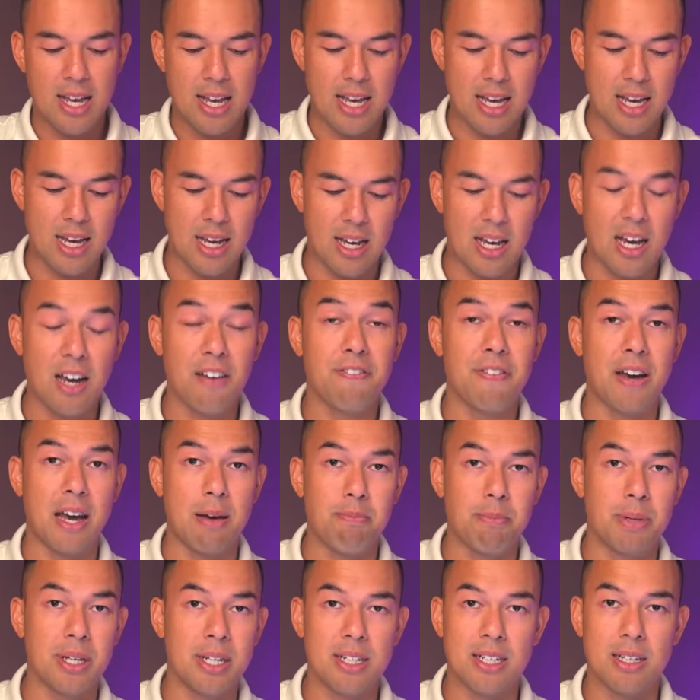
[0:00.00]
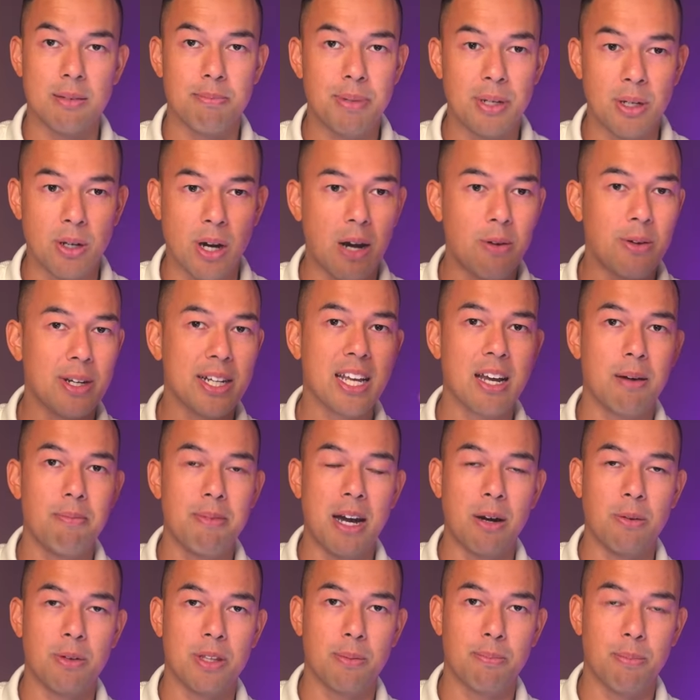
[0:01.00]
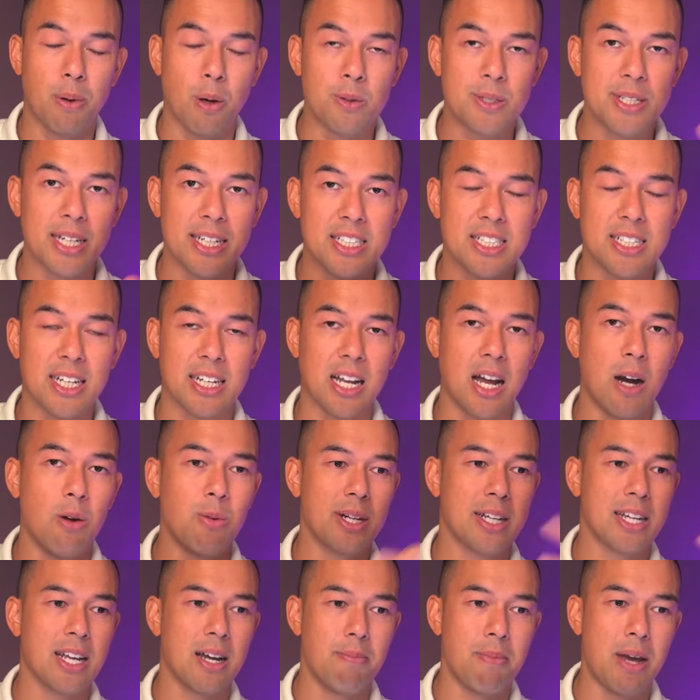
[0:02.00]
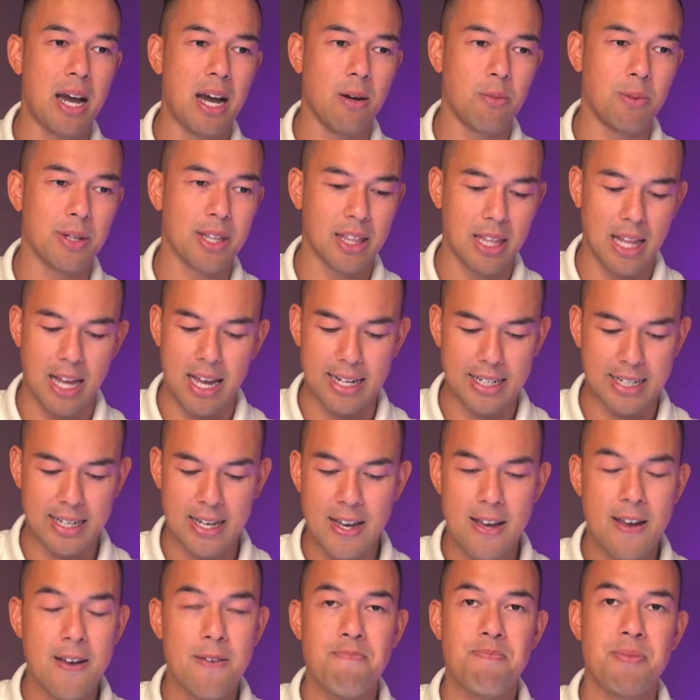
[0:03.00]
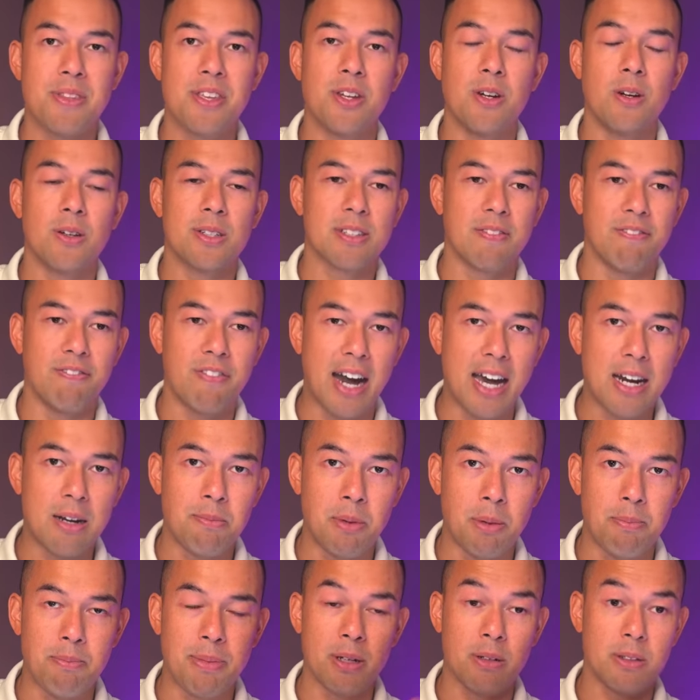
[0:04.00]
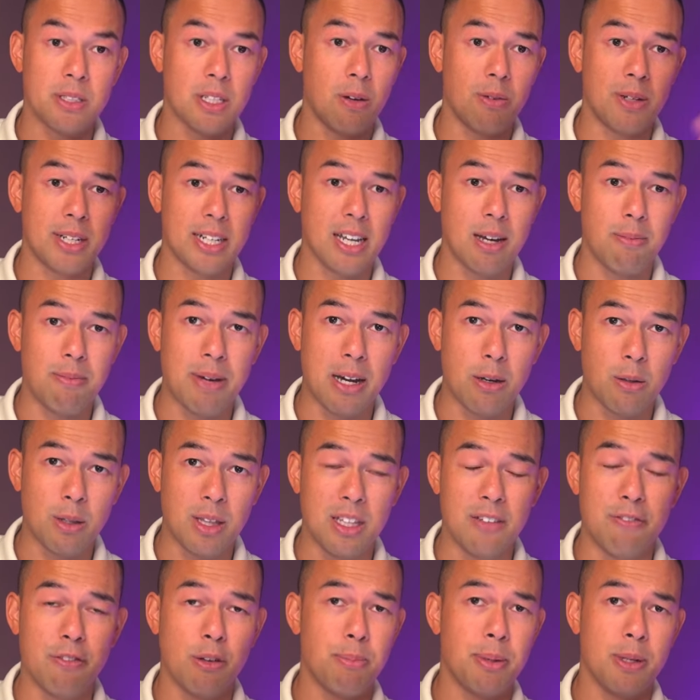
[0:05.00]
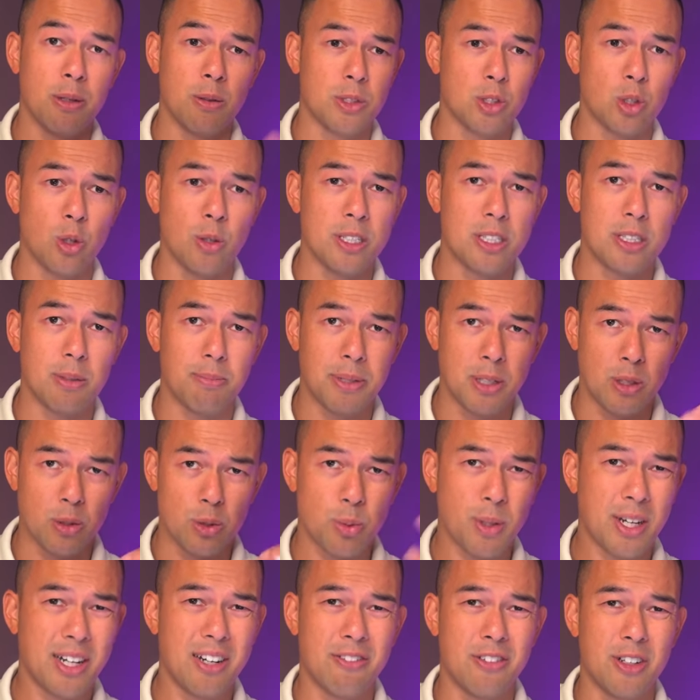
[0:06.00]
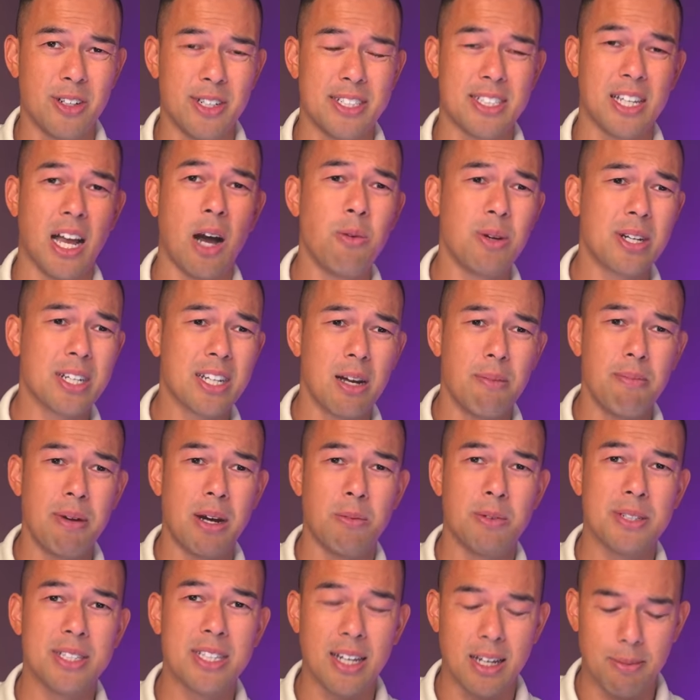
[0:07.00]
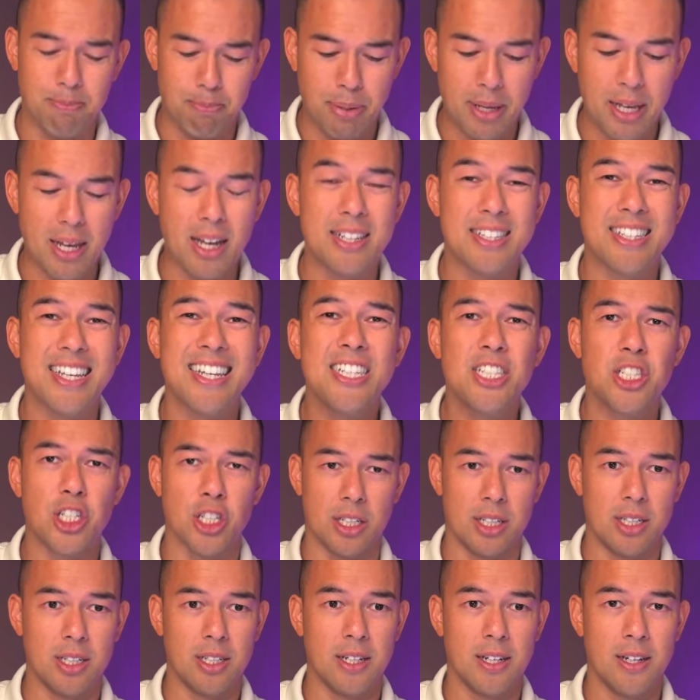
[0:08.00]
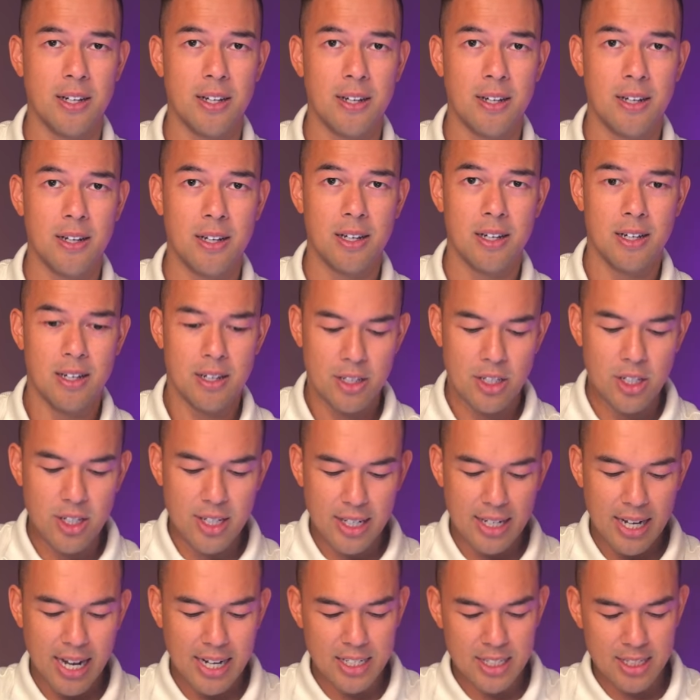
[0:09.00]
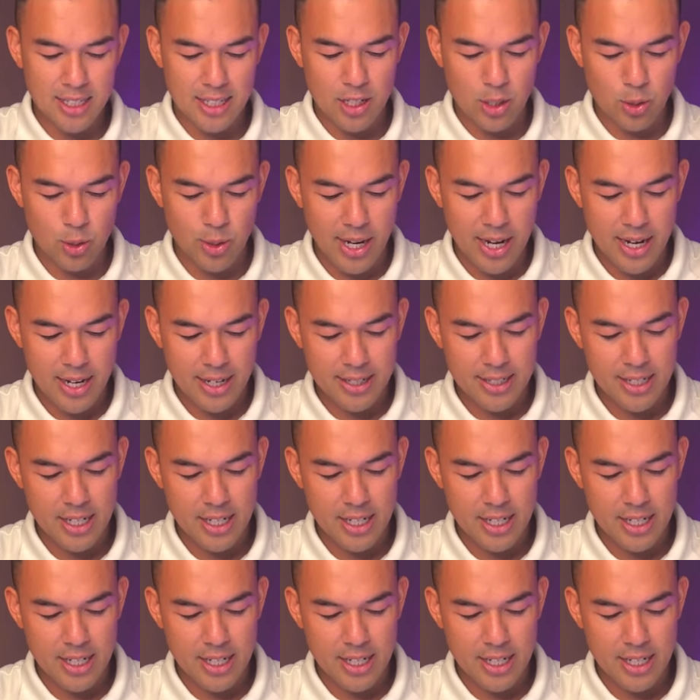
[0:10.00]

uh, a fat burning pill. I want to come out with a protein shake. I want to come out with like, you know, some vitamin pills. I want to come out with liver pills, oyster pills, whatever it is. I want to come out with a, a t-shirt you can actually create a